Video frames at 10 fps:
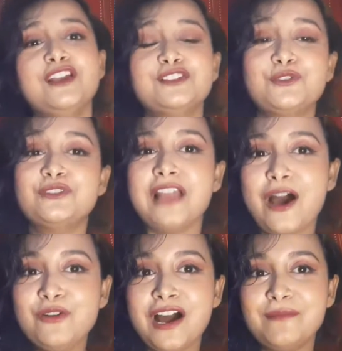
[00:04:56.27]
So
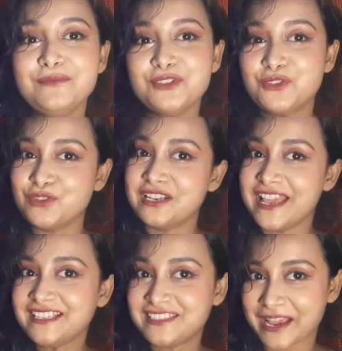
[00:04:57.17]
now comes to the
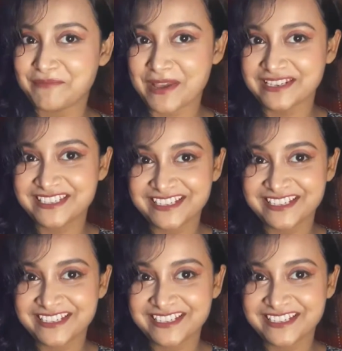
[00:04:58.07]
next segment.